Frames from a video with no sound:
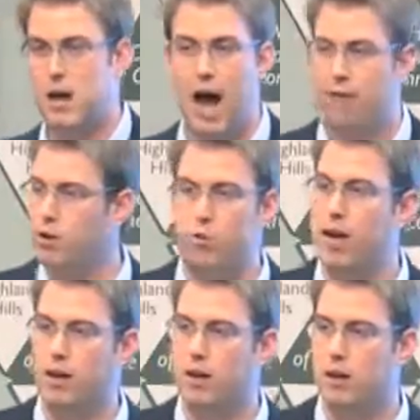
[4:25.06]
every
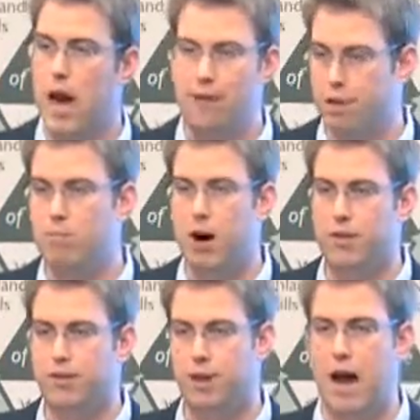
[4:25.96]
week, every
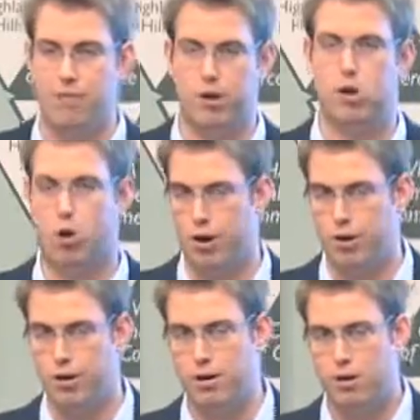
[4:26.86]
month, every
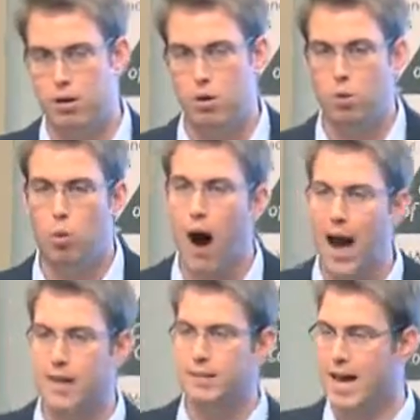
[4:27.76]
quarter.
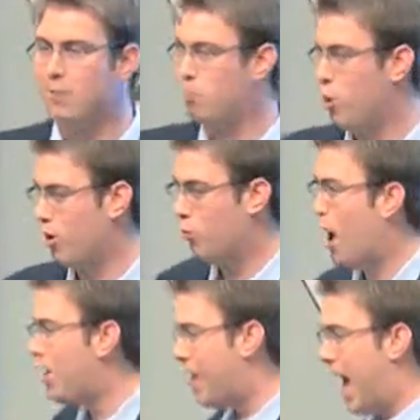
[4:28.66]
Why is that important?
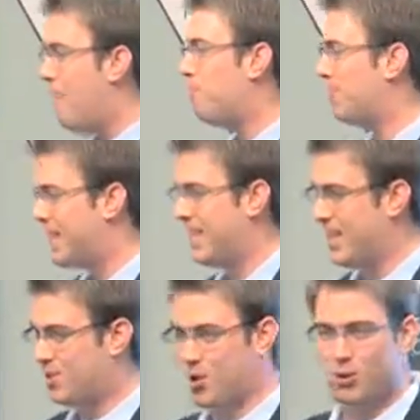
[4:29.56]
Why do I emphasize
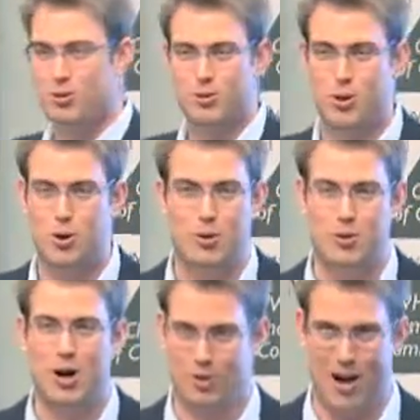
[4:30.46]
that
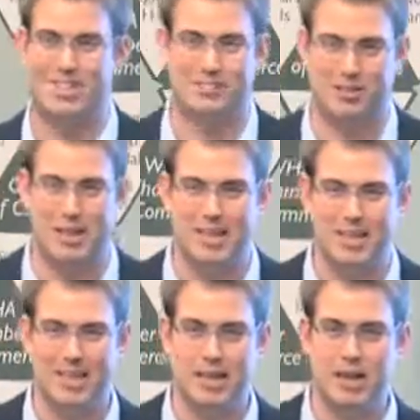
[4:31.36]
so aggressively?
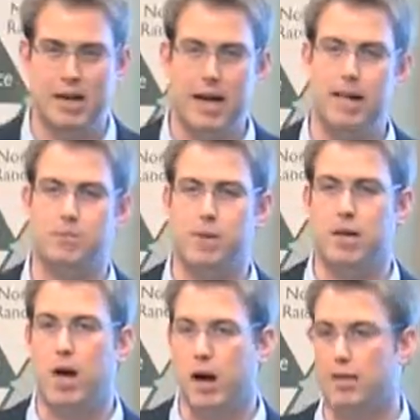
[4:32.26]
It's
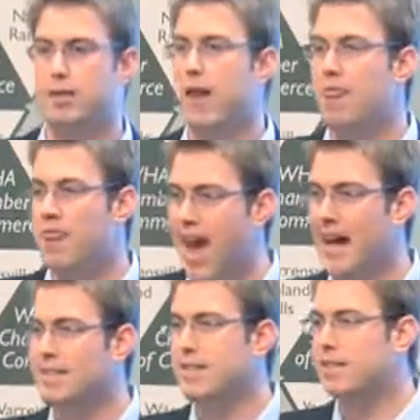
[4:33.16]
because
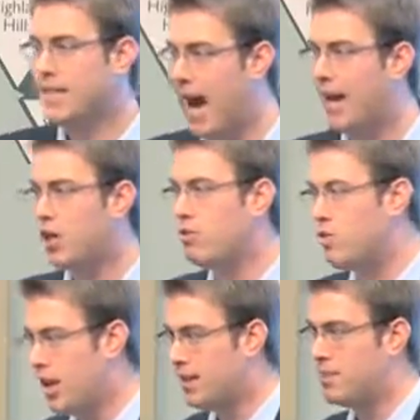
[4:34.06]
that's the data you
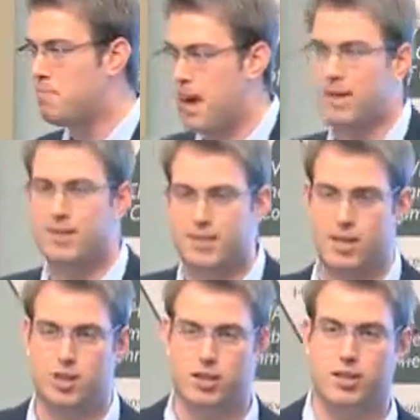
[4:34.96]
need to make
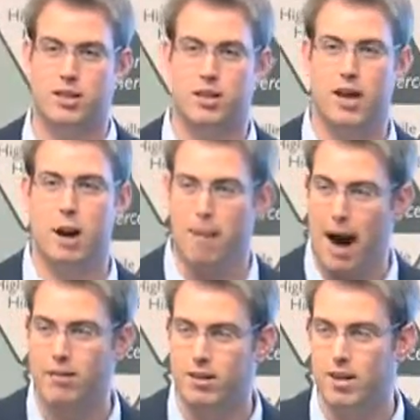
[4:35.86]
decisions about.